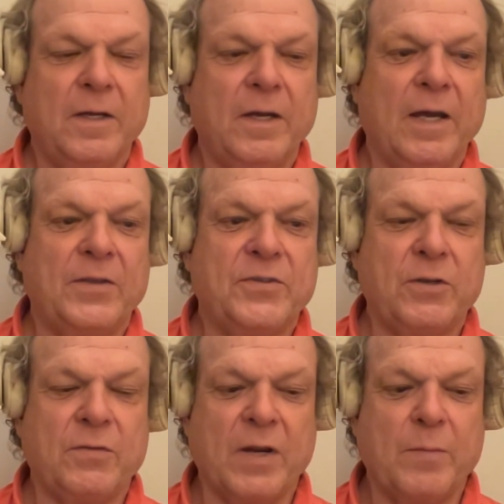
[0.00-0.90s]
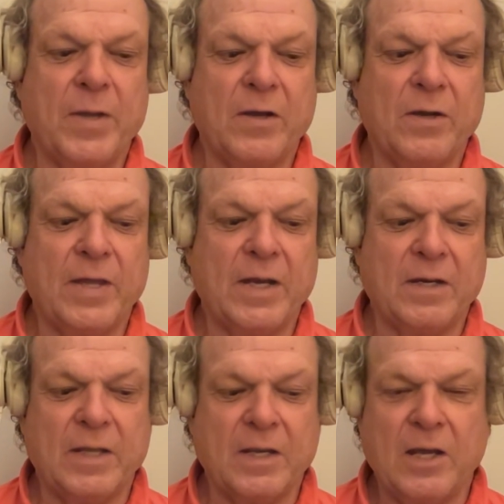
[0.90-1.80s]
And so you've got to make all
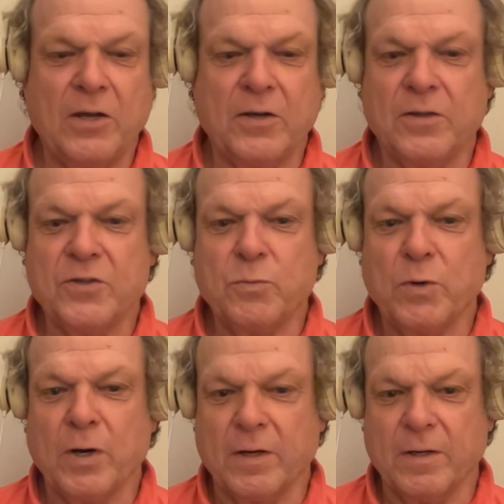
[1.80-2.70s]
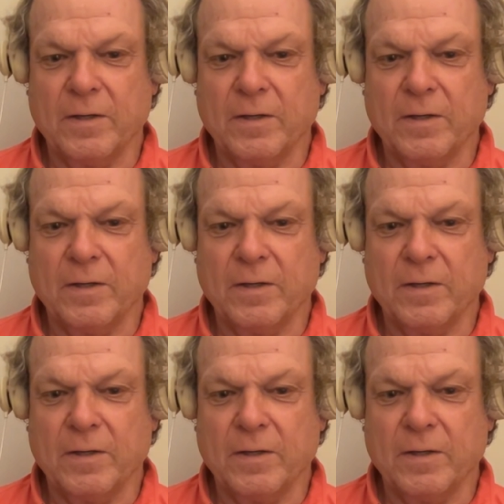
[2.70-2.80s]
that calculus work,